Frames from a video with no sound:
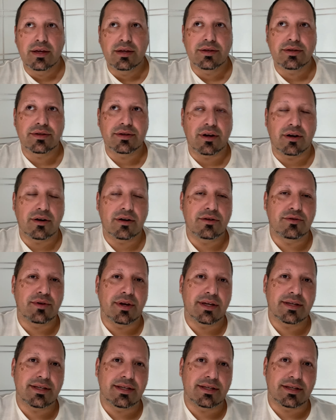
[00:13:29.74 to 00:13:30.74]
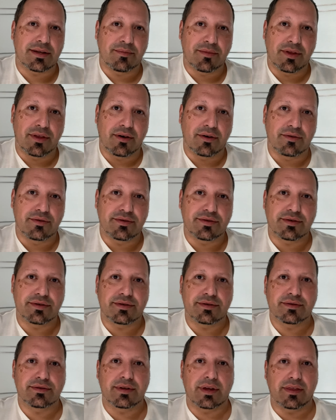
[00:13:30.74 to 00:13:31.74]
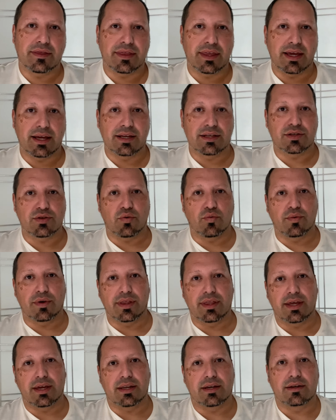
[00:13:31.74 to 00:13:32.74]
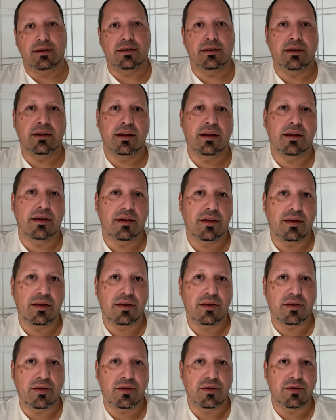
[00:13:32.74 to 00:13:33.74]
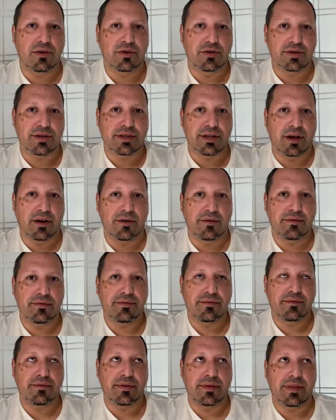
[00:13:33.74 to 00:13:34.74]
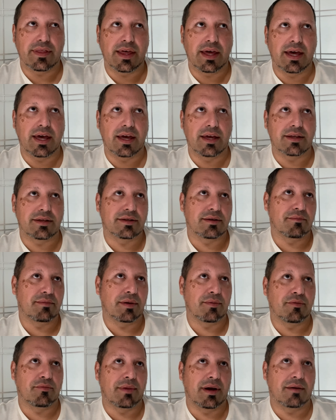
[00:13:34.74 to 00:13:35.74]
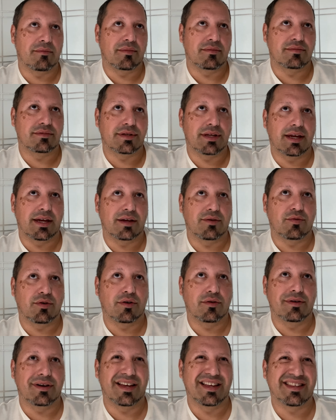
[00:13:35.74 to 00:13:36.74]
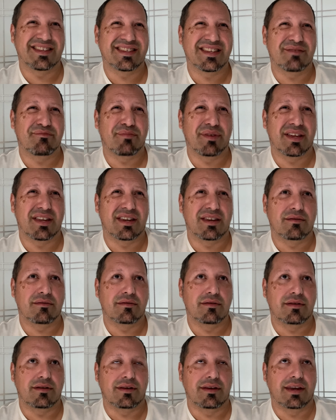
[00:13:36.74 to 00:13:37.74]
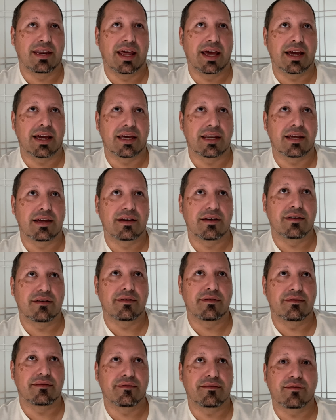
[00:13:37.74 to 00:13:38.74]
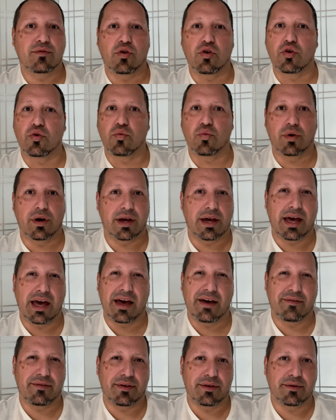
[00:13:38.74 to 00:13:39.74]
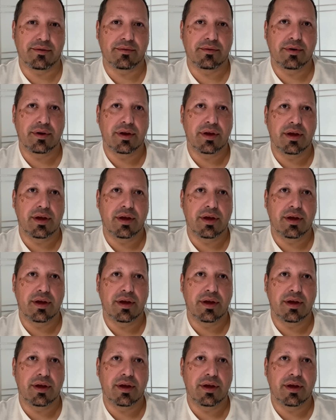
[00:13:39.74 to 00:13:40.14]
start addressing some of those things within yourself that some people might say well it's a bit negative or what have you